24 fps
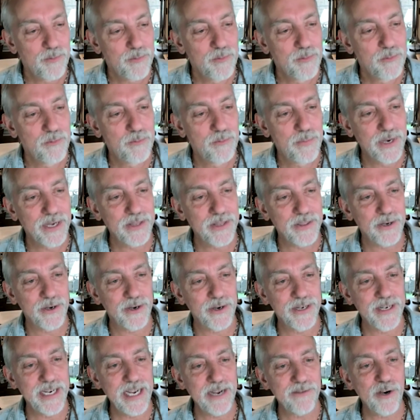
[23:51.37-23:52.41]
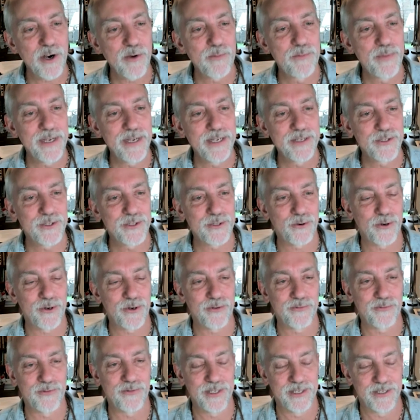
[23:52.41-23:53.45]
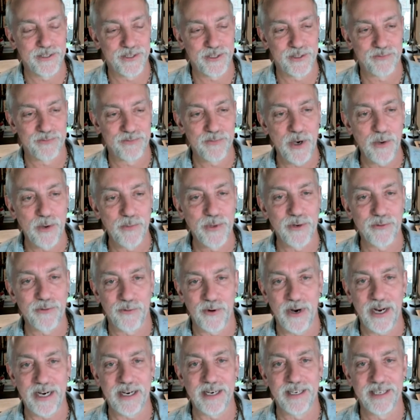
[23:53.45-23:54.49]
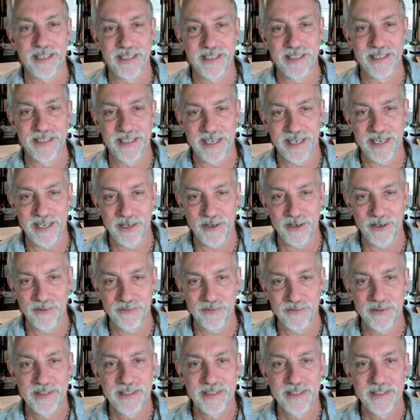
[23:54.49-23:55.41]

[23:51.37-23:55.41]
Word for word: But there had never been sort of this moment of reckoning of,